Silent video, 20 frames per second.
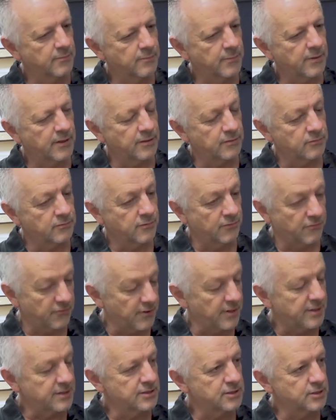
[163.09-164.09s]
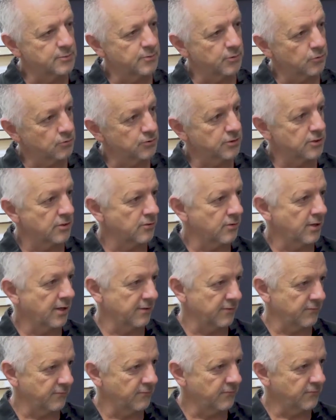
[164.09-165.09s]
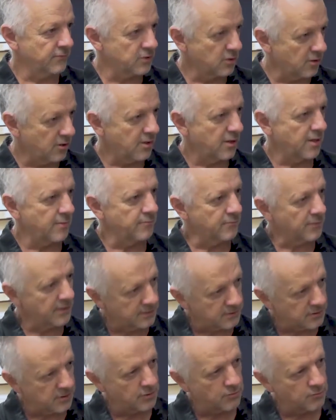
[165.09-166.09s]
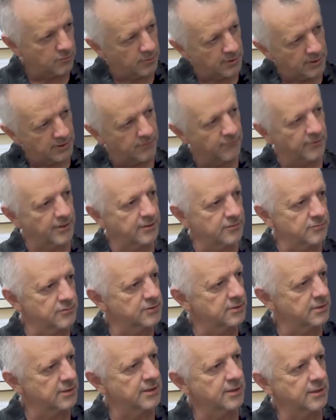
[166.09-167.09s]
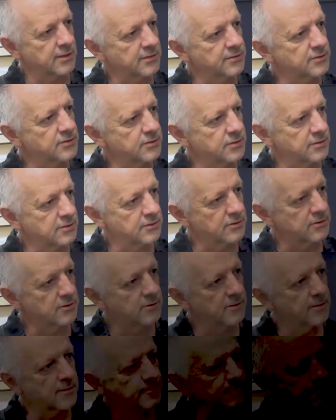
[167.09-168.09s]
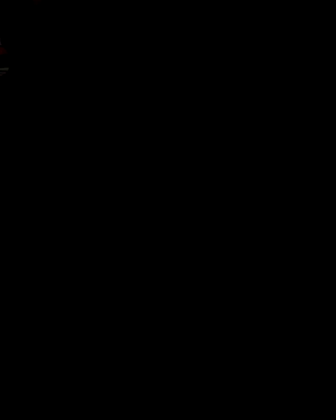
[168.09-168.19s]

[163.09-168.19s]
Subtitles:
and the phase, but also at the time and know where the vector is at any instant in time.